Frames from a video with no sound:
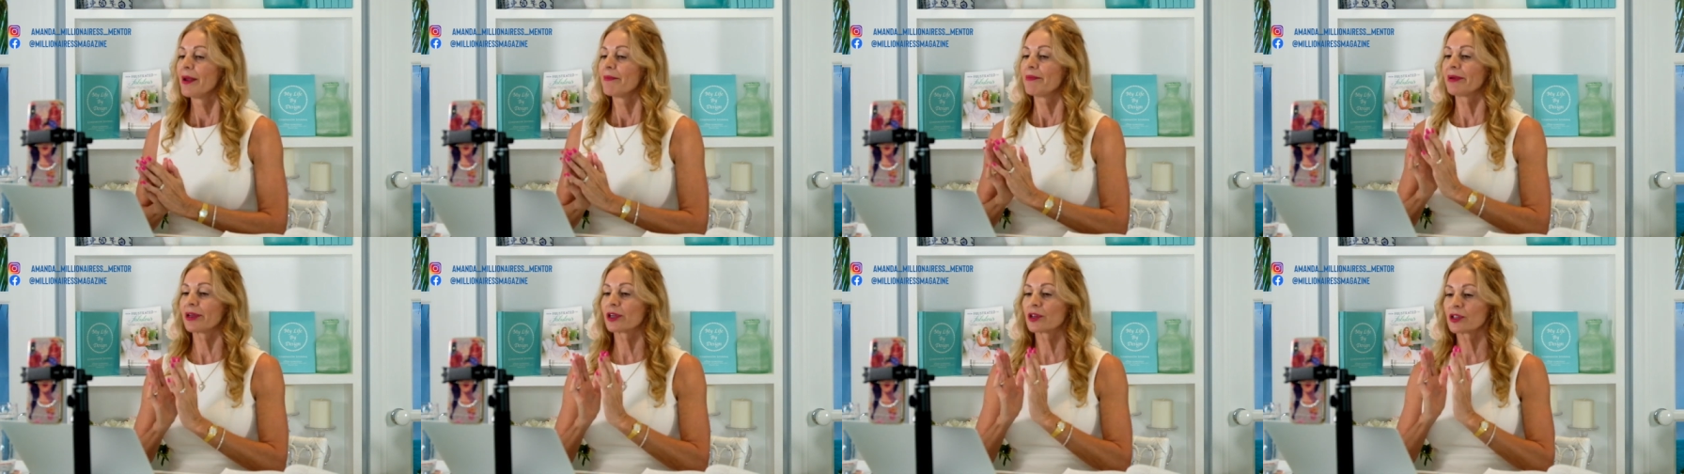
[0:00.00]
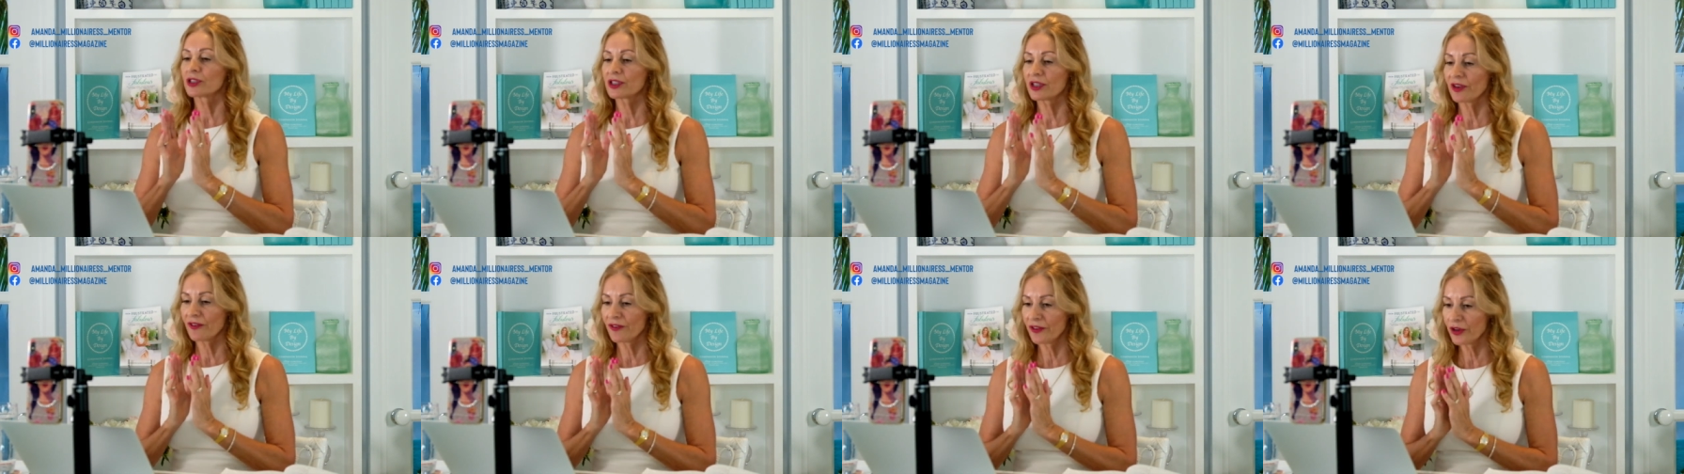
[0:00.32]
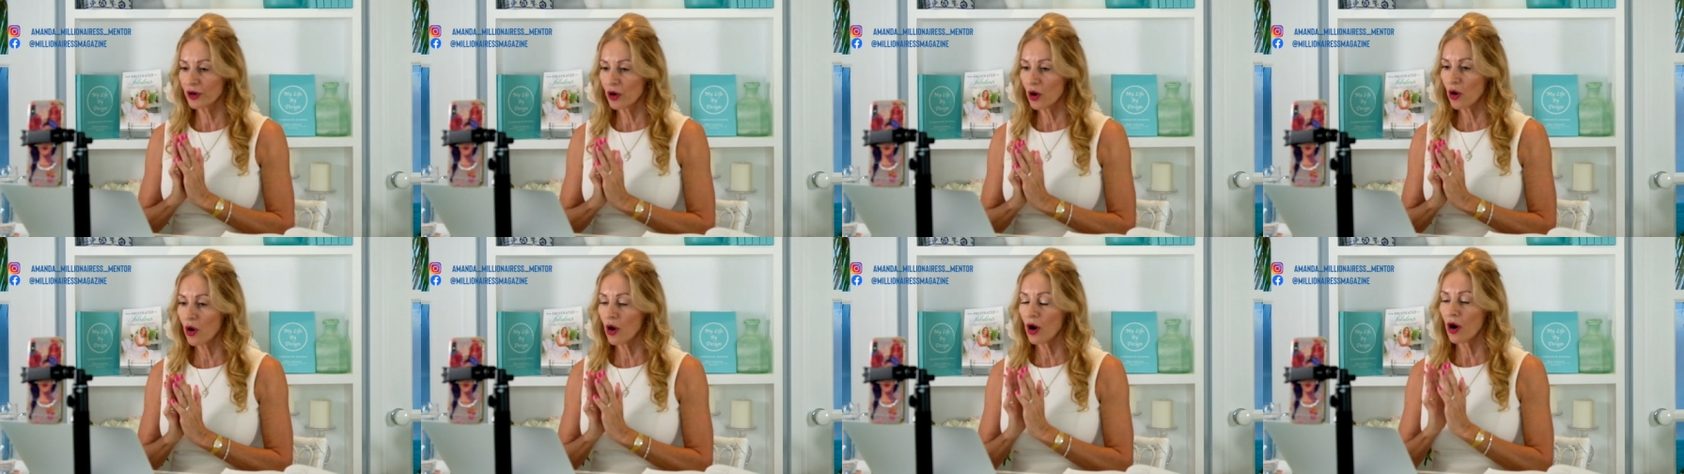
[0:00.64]
because if
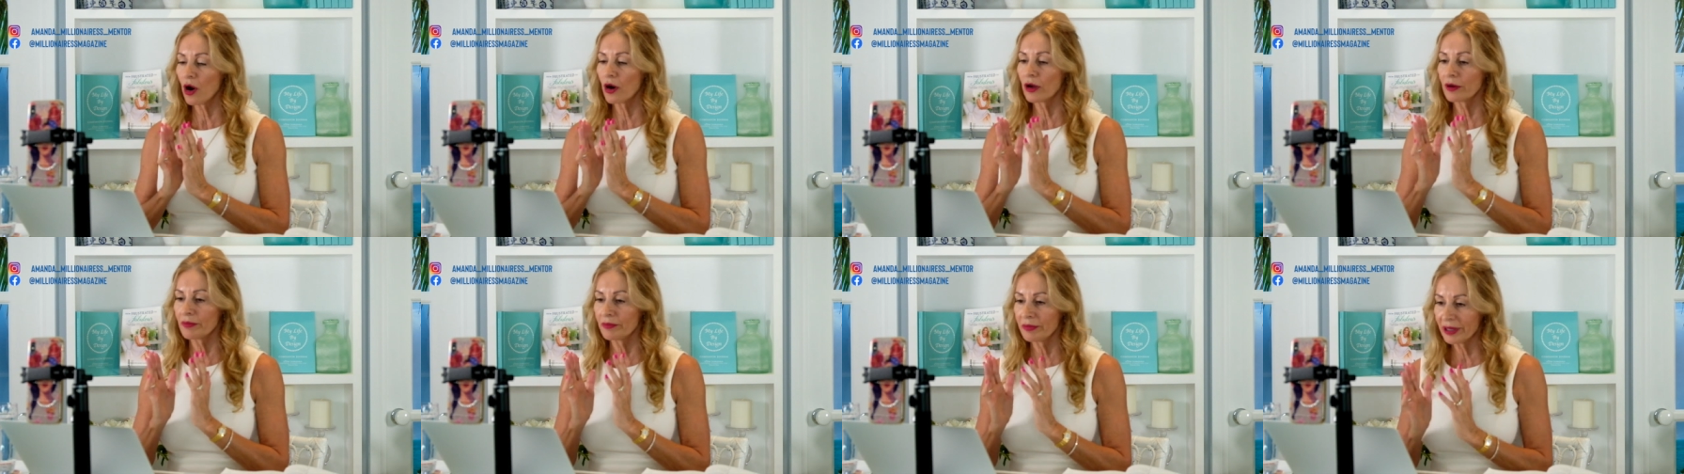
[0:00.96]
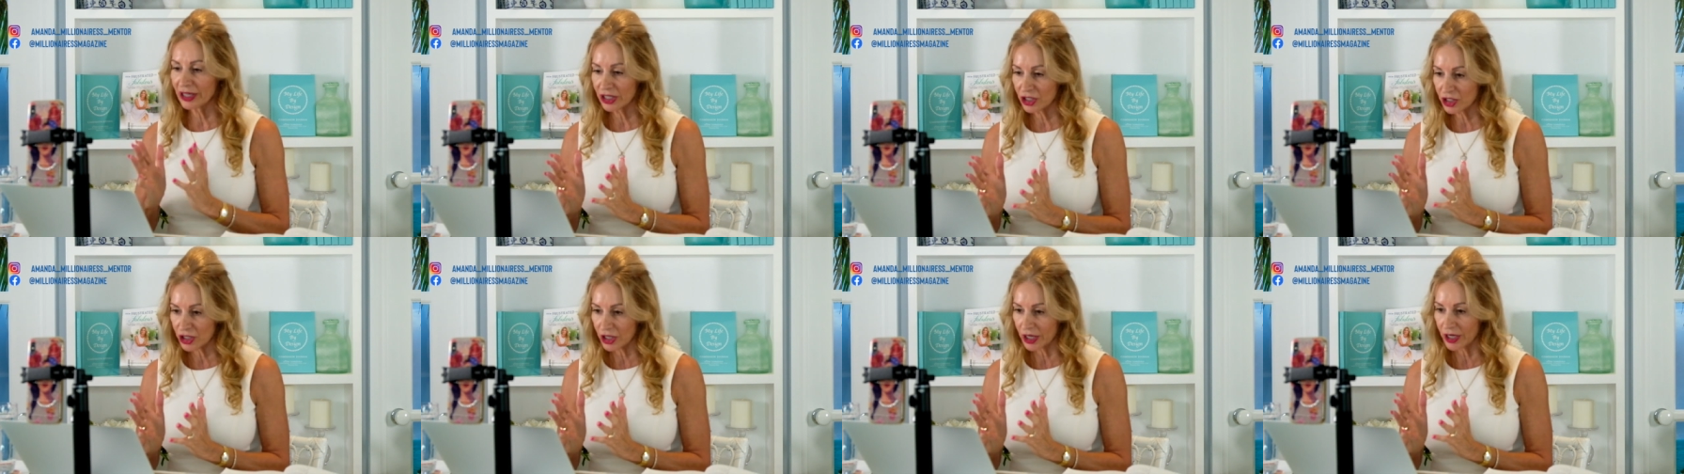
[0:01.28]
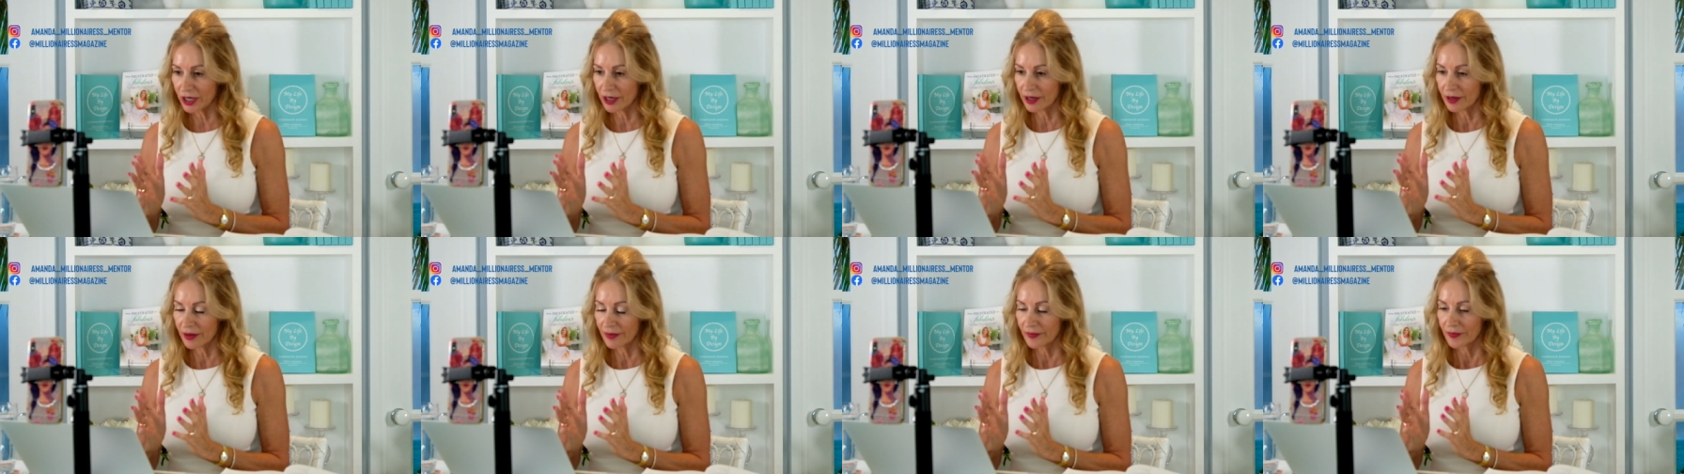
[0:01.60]
you're on
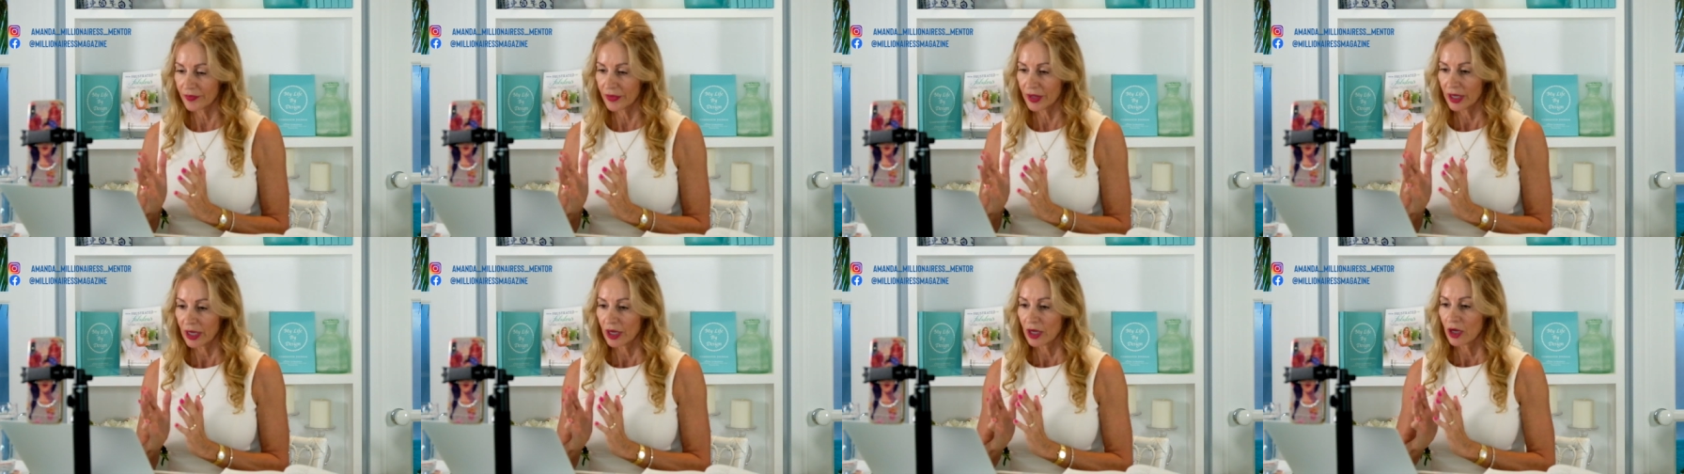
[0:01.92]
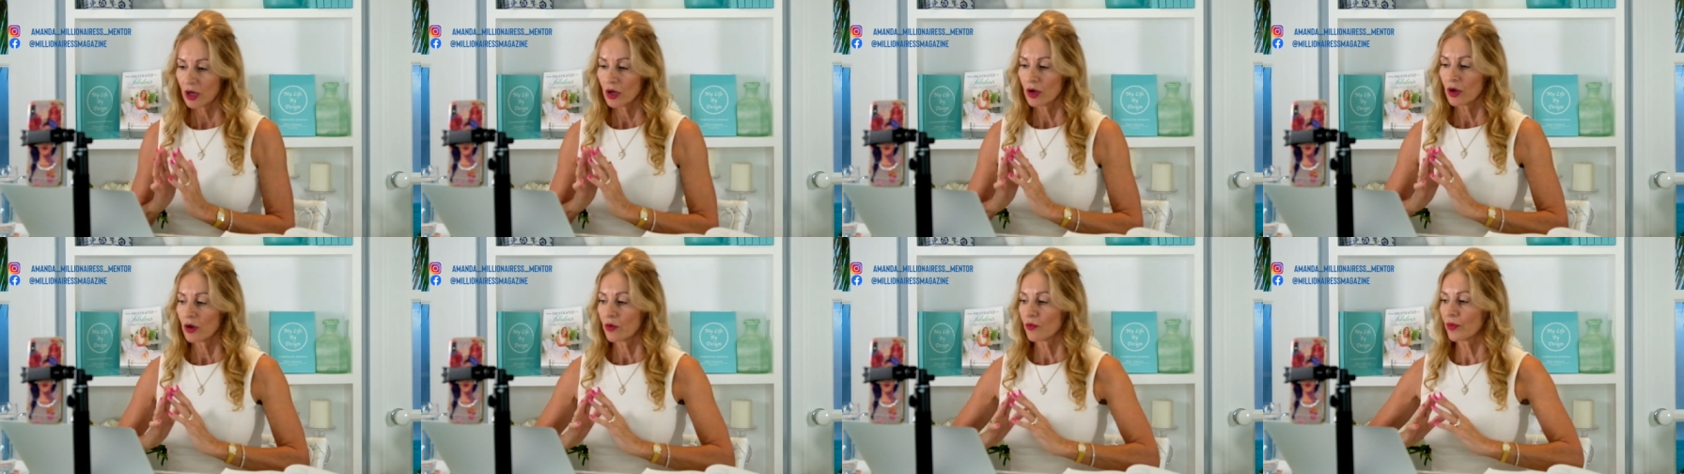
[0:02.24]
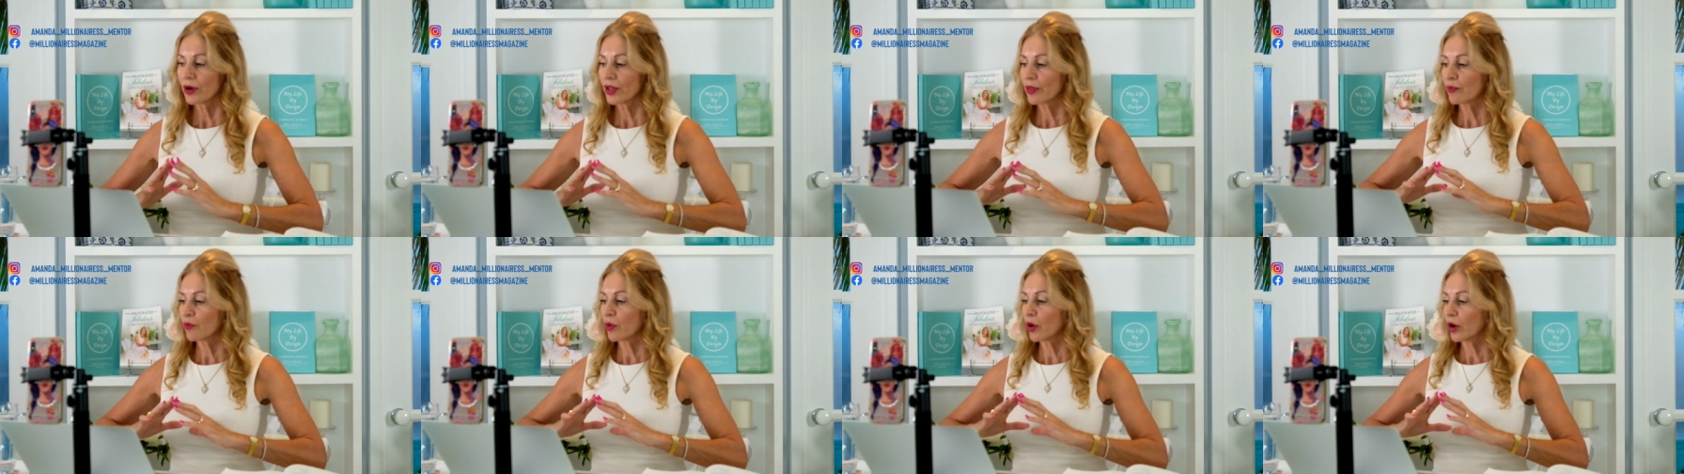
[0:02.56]
mission
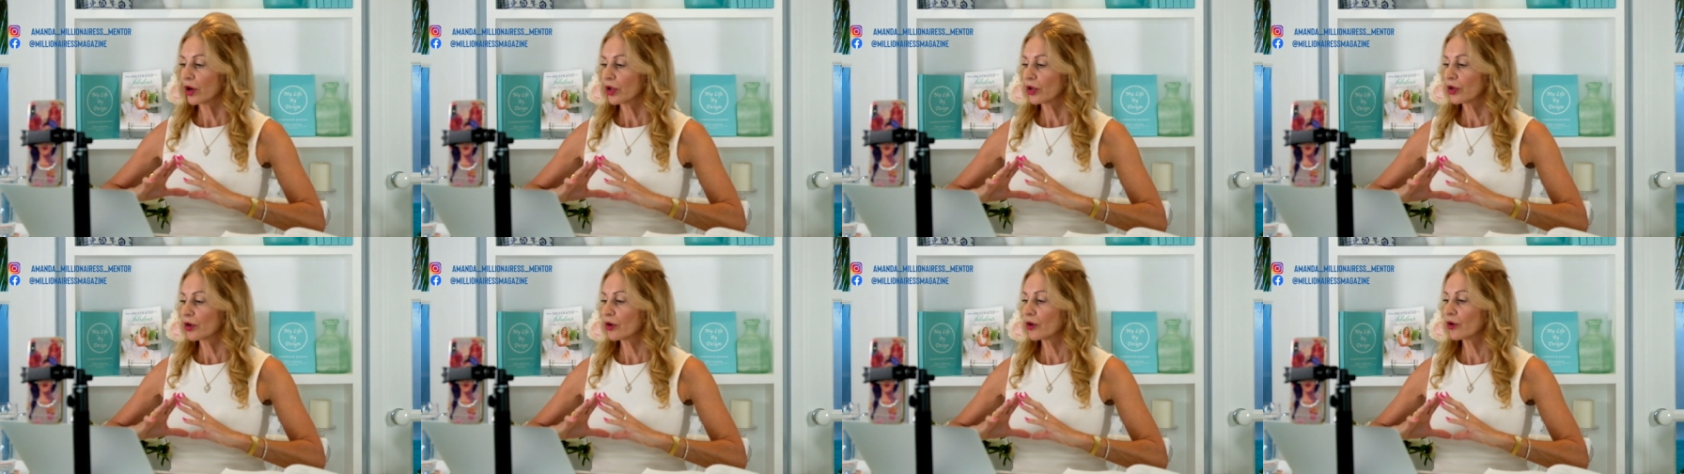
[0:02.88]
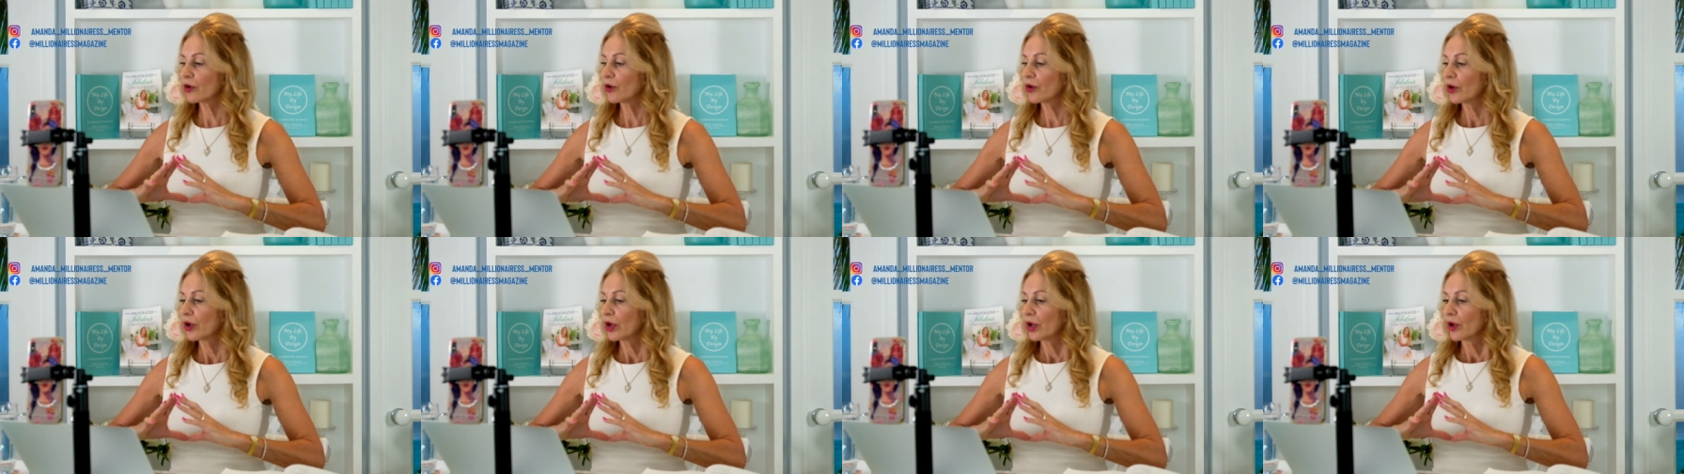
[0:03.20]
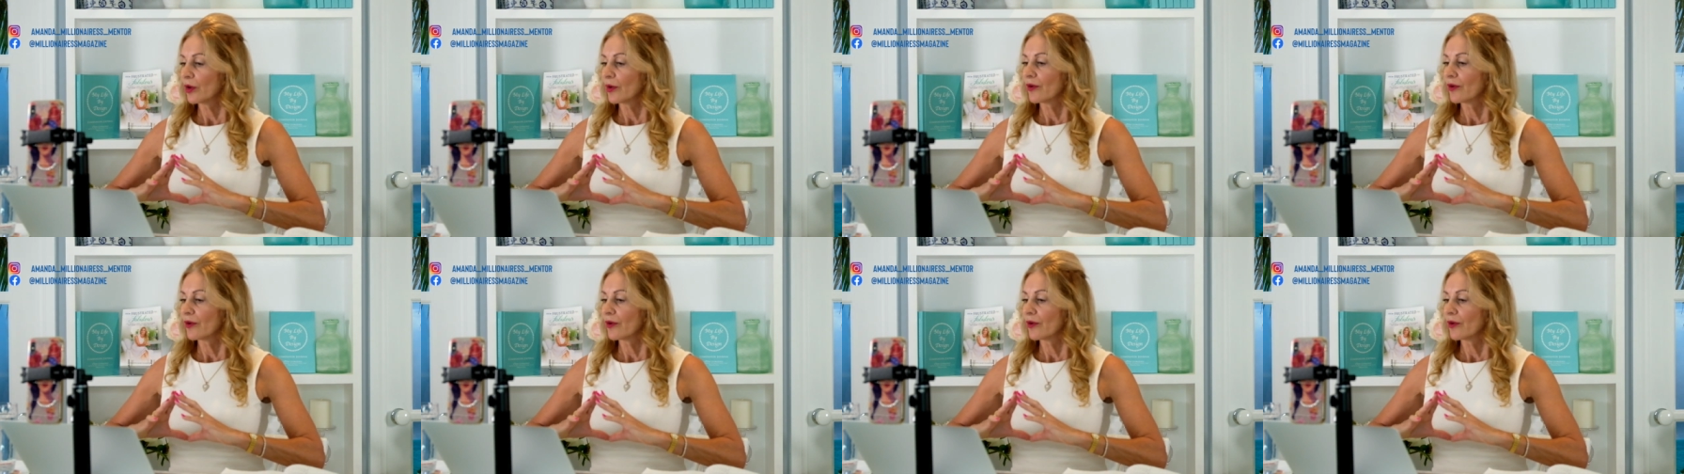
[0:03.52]
with what you